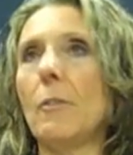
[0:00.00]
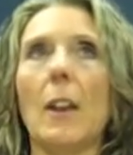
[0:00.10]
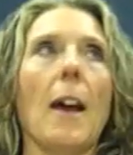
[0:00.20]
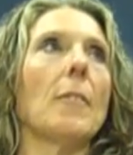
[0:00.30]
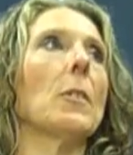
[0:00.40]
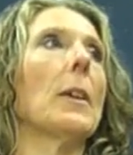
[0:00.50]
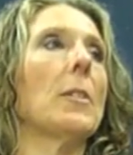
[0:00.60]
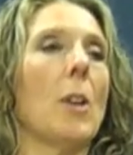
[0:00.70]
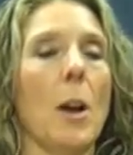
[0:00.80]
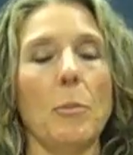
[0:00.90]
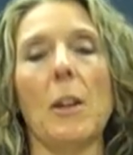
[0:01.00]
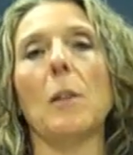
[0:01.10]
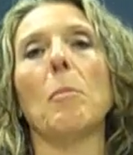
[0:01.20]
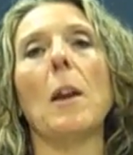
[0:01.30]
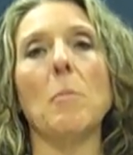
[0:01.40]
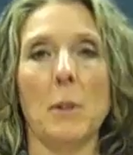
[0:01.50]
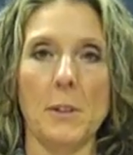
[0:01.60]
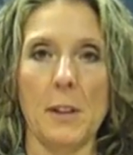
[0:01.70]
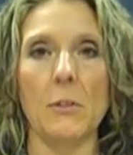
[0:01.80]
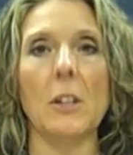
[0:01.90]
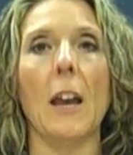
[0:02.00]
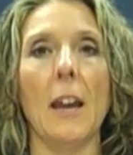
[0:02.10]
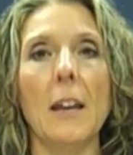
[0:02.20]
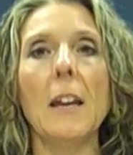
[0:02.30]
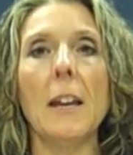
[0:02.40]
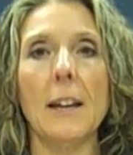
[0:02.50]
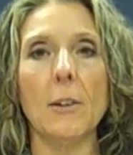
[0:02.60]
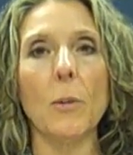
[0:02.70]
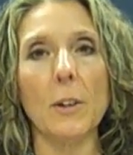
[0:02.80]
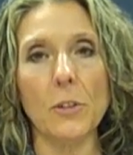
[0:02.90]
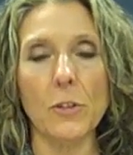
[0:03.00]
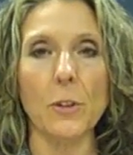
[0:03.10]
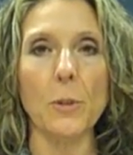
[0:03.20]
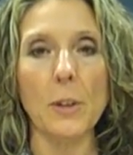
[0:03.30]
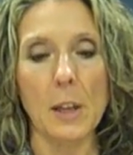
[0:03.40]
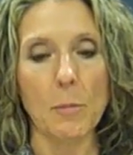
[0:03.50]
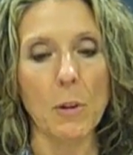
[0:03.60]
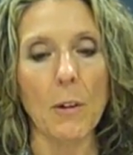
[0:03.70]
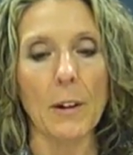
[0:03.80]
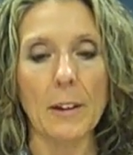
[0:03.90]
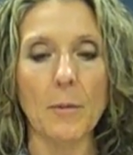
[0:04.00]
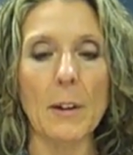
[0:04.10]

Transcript: having a great time, taking pain pills every day in order to keep going,